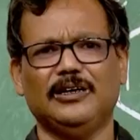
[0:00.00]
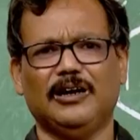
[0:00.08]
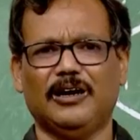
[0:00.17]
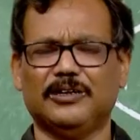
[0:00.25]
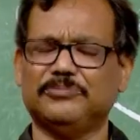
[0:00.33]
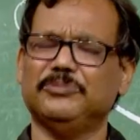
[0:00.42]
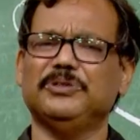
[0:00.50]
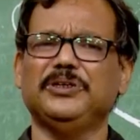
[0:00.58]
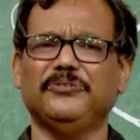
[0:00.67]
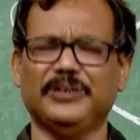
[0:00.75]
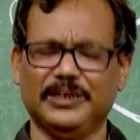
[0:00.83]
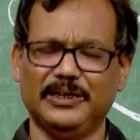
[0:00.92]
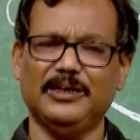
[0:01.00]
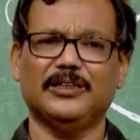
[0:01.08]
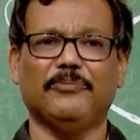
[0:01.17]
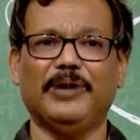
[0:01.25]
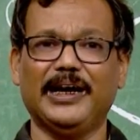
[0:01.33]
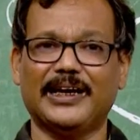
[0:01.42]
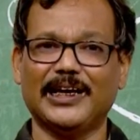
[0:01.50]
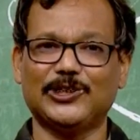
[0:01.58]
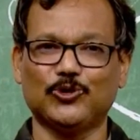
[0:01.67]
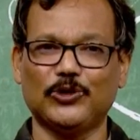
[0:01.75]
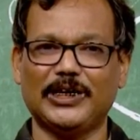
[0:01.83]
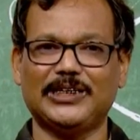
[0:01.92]
or even the medical
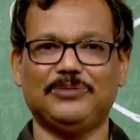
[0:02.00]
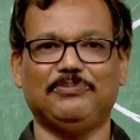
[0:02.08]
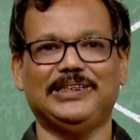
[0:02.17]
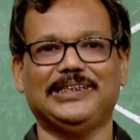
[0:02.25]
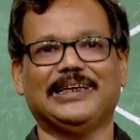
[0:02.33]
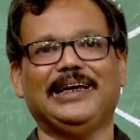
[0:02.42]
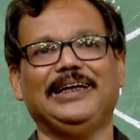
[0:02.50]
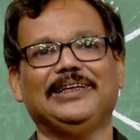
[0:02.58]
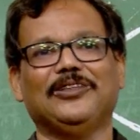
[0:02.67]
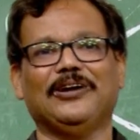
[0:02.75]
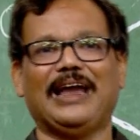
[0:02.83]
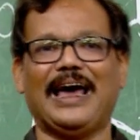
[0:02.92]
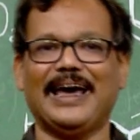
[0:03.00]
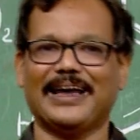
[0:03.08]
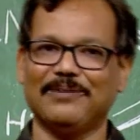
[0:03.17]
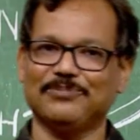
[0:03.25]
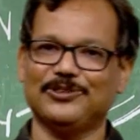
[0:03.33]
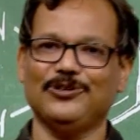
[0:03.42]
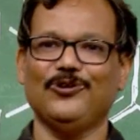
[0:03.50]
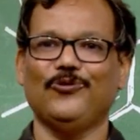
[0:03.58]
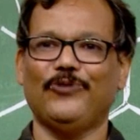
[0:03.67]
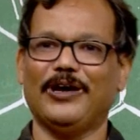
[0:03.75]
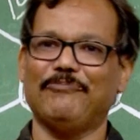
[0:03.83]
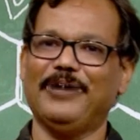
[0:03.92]
students, basically the diagrams
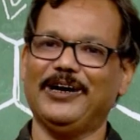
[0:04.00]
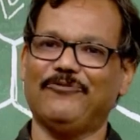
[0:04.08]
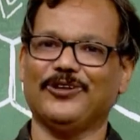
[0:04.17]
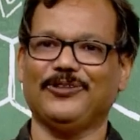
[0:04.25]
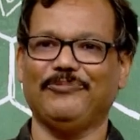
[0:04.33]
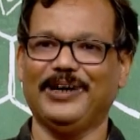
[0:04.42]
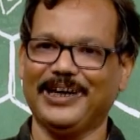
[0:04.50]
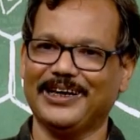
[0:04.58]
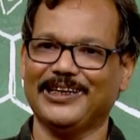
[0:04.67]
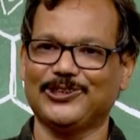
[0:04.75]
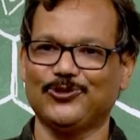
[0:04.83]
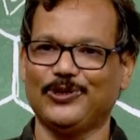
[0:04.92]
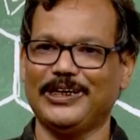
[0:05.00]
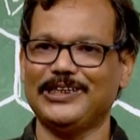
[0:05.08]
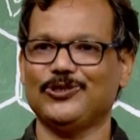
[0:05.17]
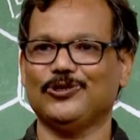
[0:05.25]
were meant for the medical students.